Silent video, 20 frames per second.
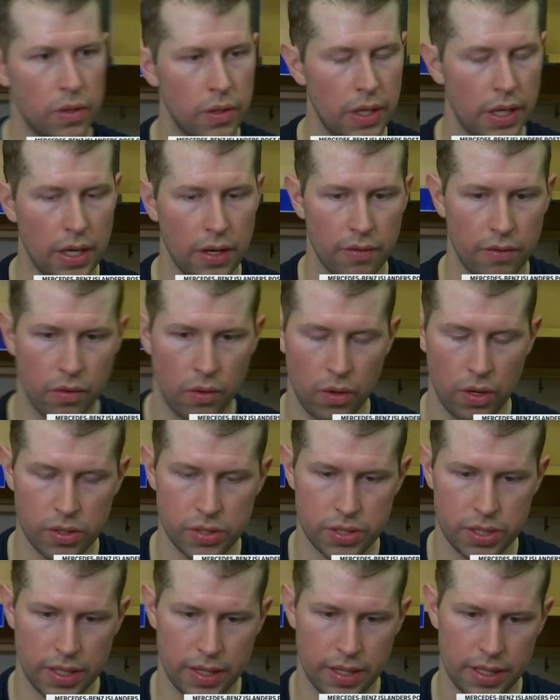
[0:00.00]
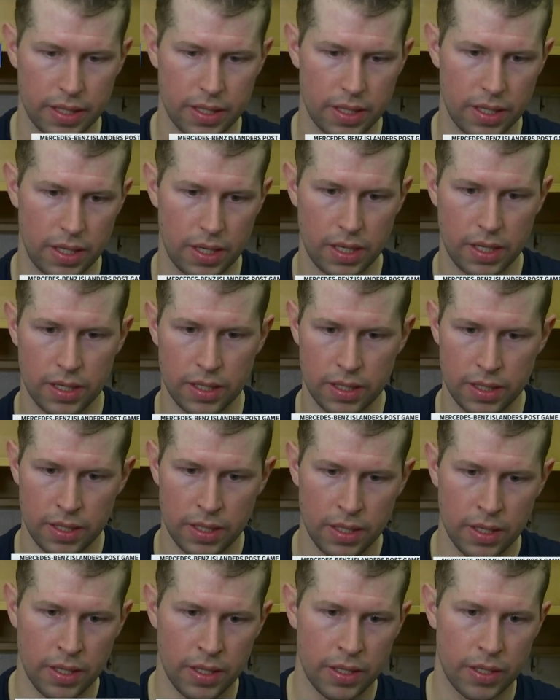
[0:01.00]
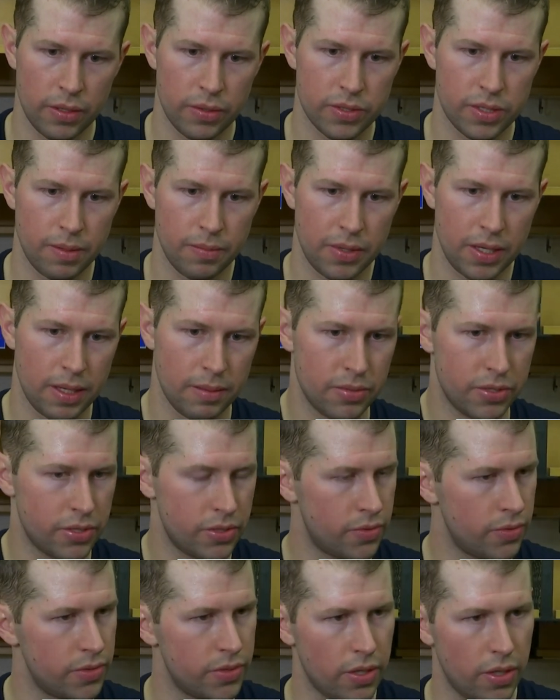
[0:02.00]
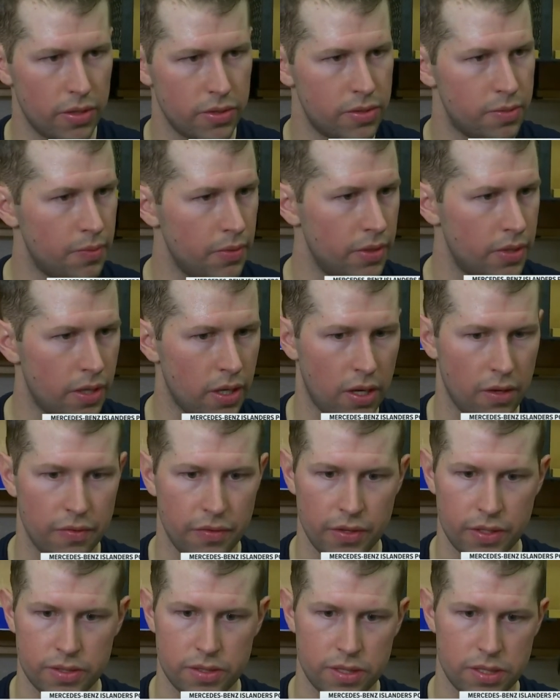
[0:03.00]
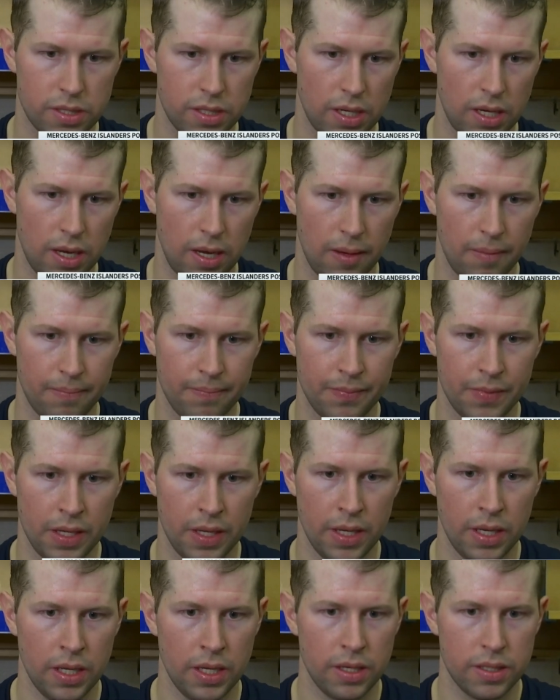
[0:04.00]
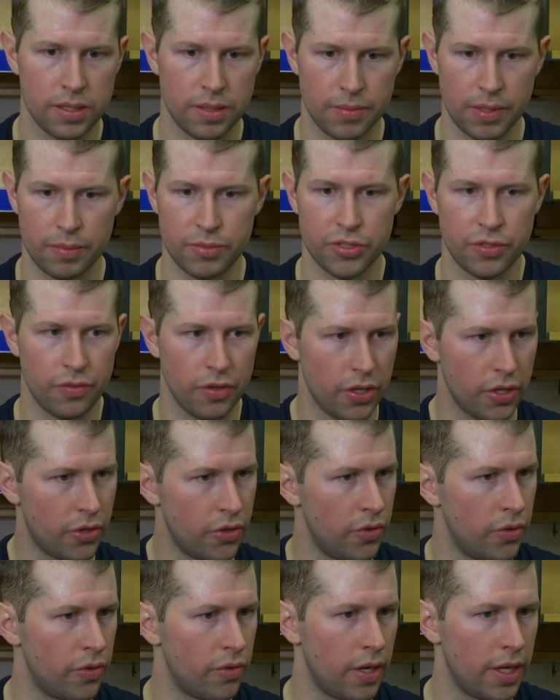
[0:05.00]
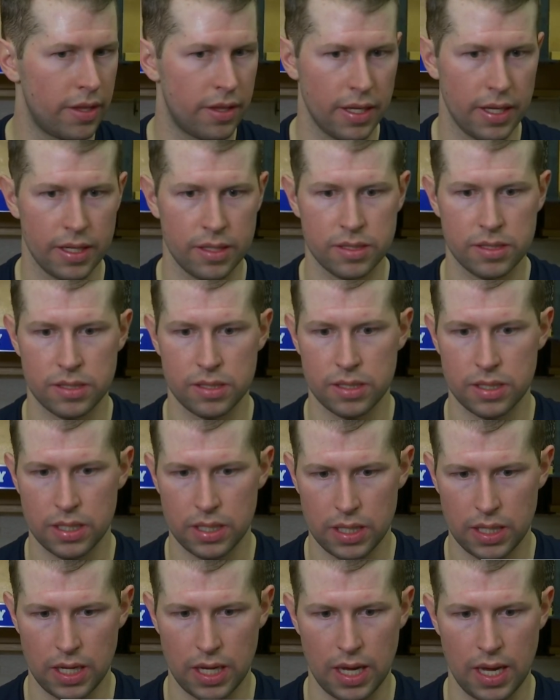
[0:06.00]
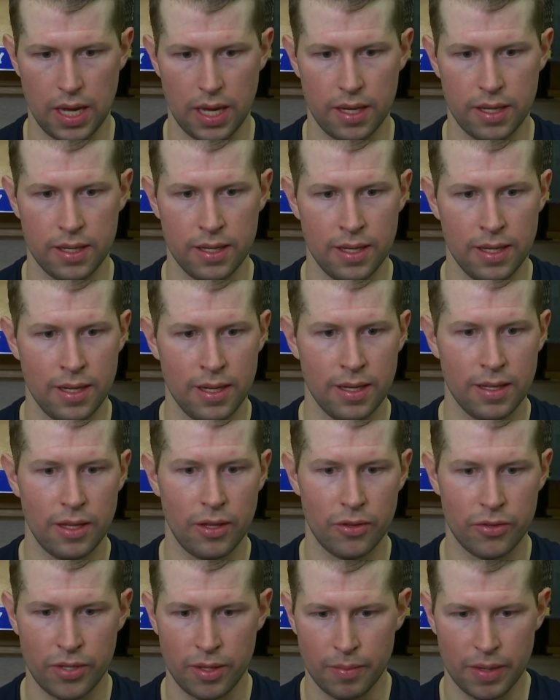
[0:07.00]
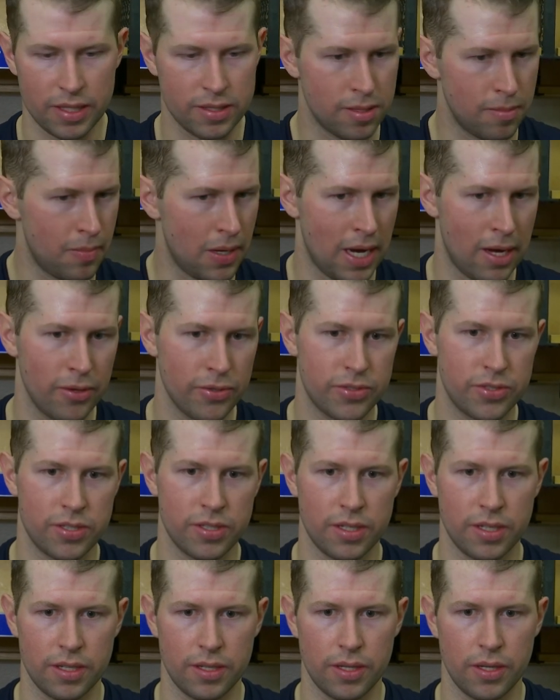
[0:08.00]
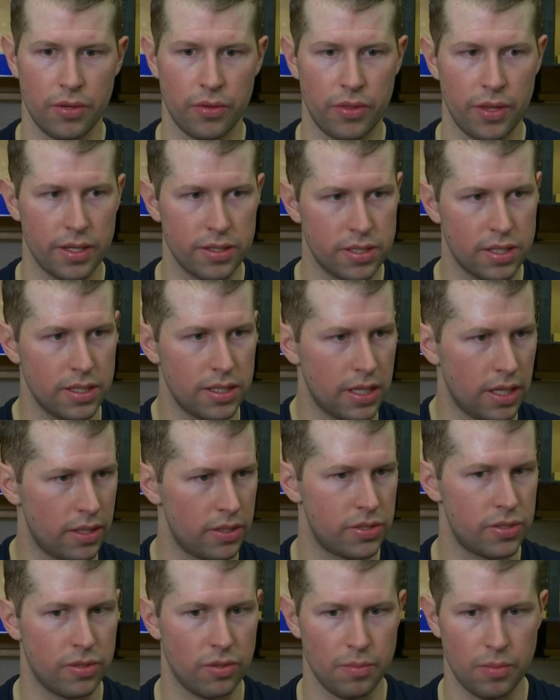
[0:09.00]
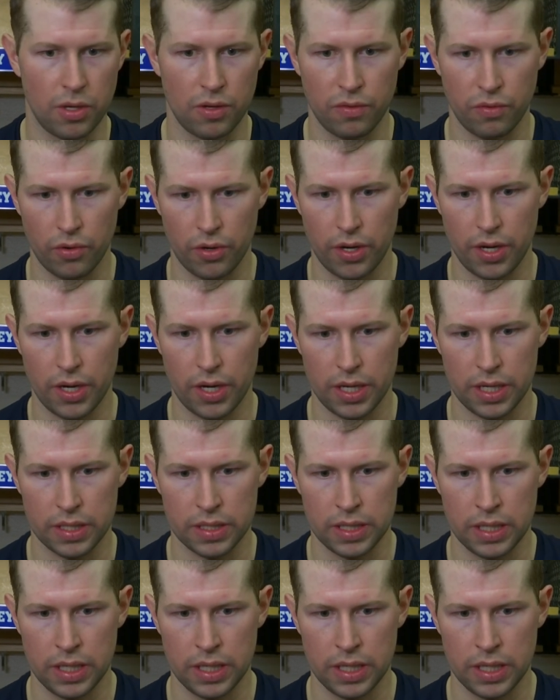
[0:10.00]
Yeah, of course. I think, you know, sometimes just results breed confidence. Sometimes you feel like you're doing the right things, and the other team gets a bounce, and you know, things can tend to snowball for you.